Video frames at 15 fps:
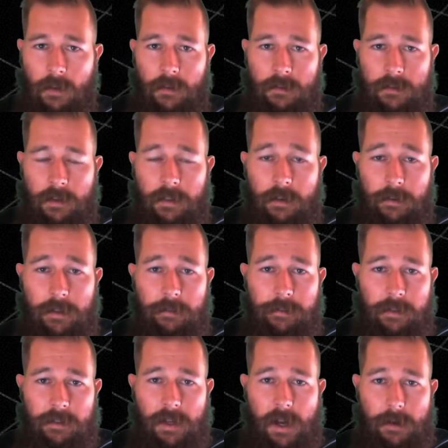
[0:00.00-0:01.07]
So there are
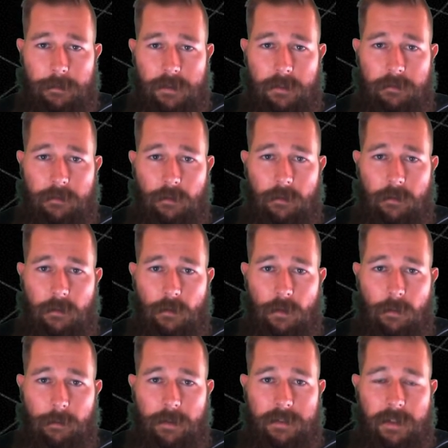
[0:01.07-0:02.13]
different types of
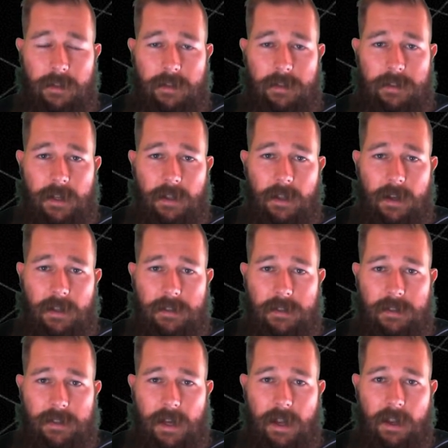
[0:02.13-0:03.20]
orbits that the satellites
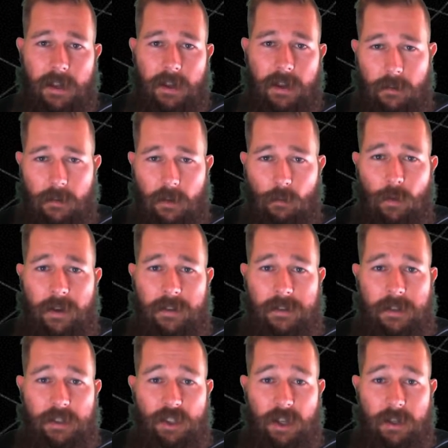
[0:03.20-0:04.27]
can take, and one is
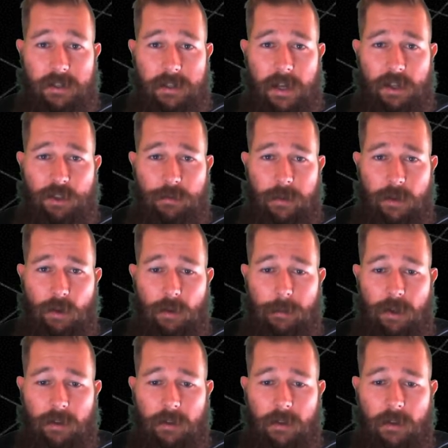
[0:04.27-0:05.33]
a geostationary
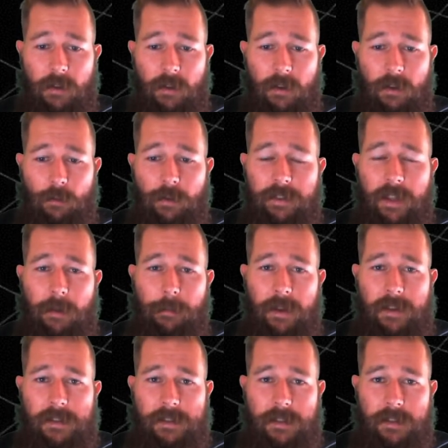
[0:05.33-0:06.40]
orbit. And what that
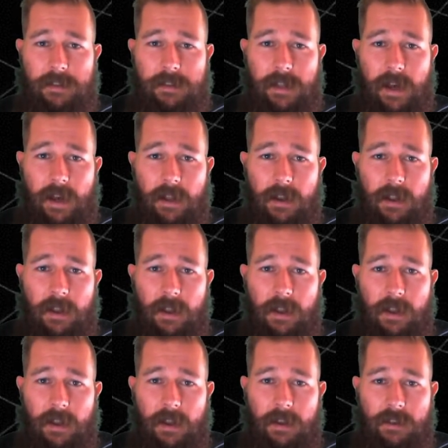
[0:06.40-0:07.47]
means is that
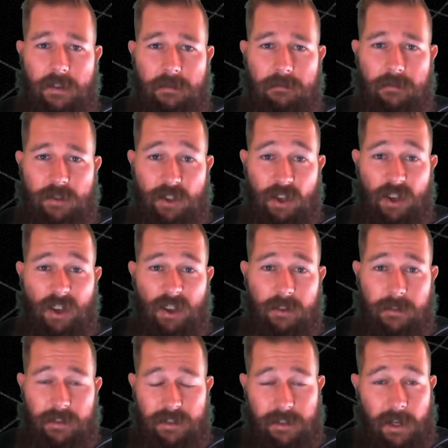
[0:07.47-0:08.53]
geo
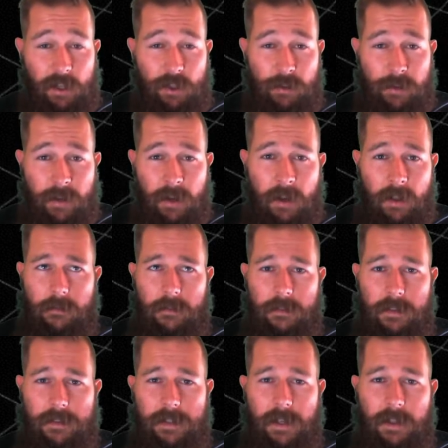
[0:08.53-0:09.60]
and stationary,
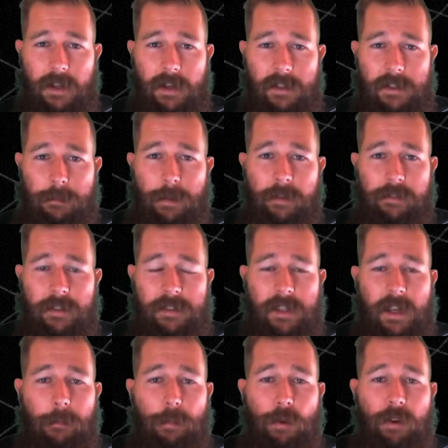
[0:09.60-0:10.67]
the satellite is above the
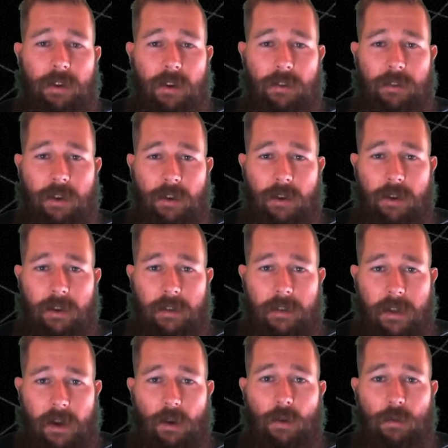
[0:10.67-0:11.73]
same point on the Earth
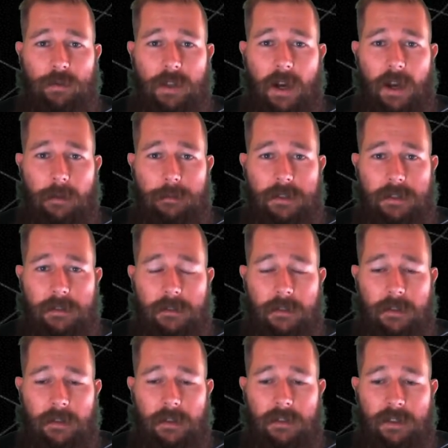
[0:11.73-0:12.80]
at all times,
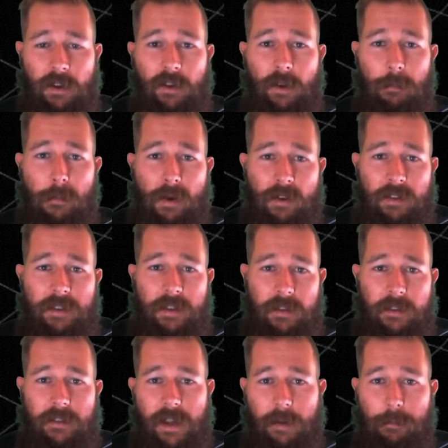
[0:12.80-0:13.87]
so it can monitor
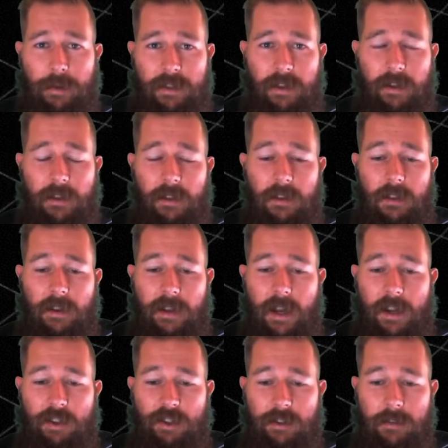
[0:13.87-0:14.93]
that particular
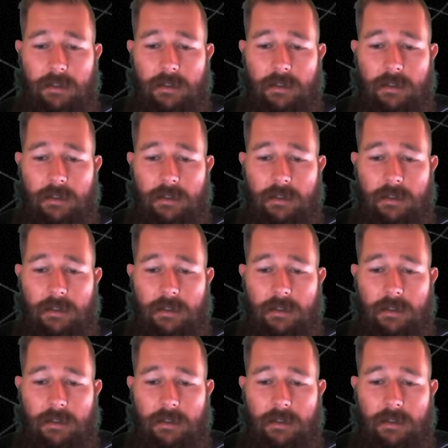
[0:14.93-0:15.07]
location.